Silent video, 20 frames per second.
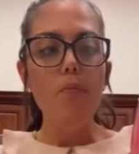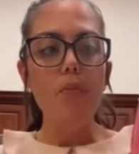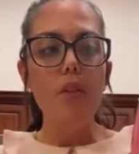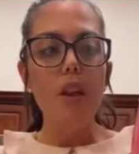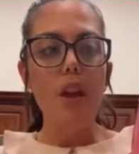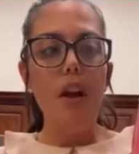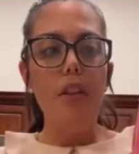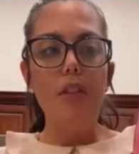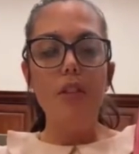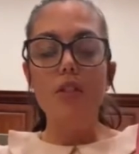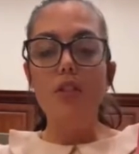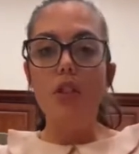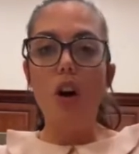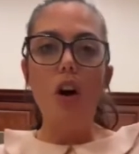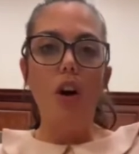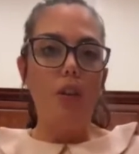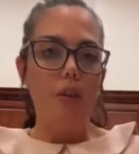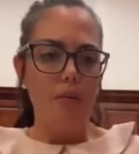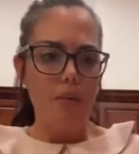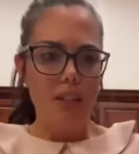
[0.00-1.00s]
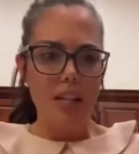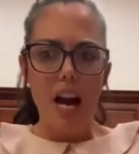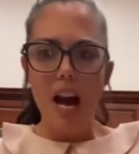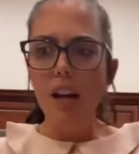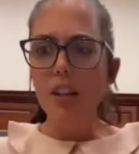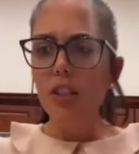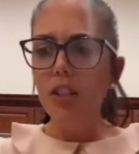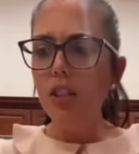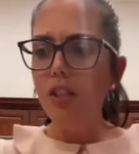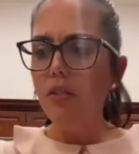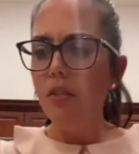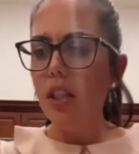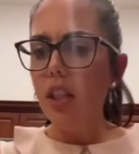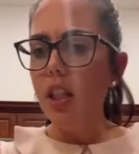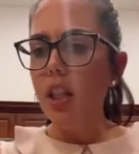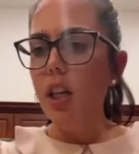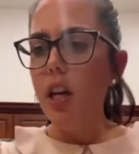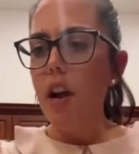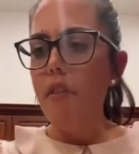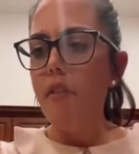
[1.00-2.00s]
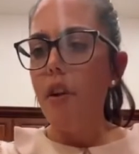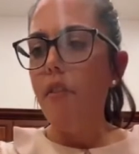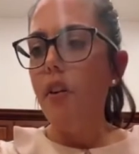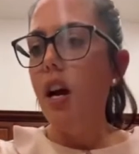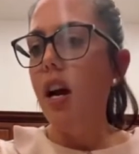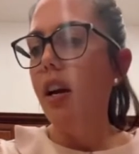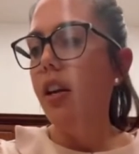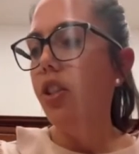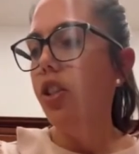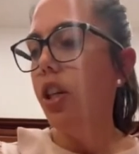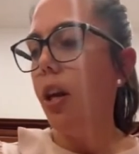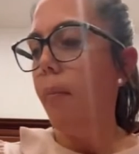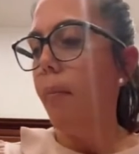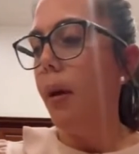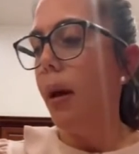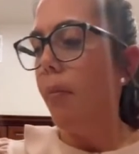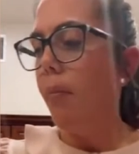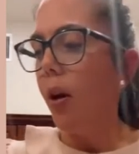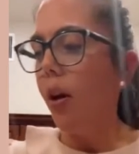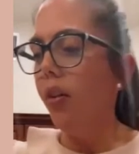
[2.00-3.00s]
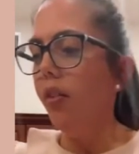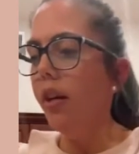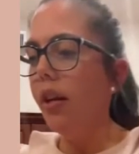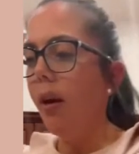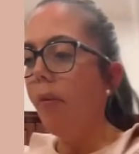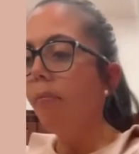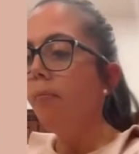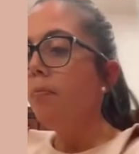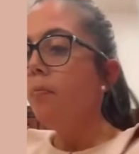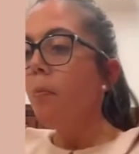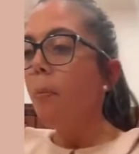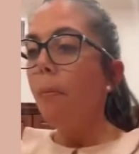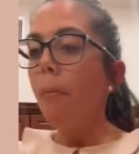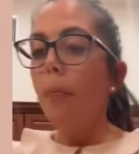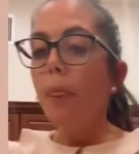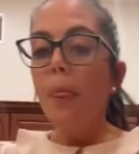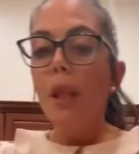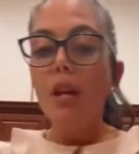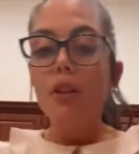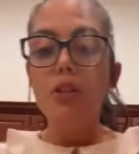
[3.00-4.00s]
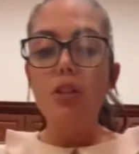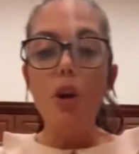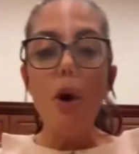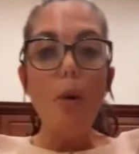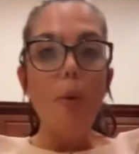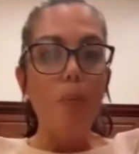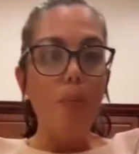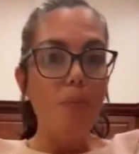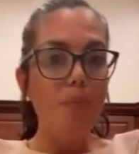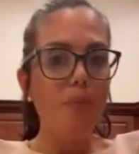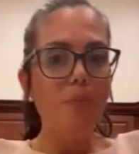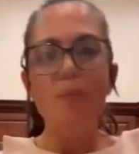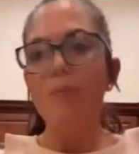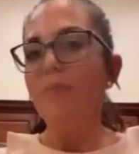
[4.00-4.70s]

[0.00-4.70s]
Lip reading: on the salt. It's actually really good. I've never had a champagne margarita. So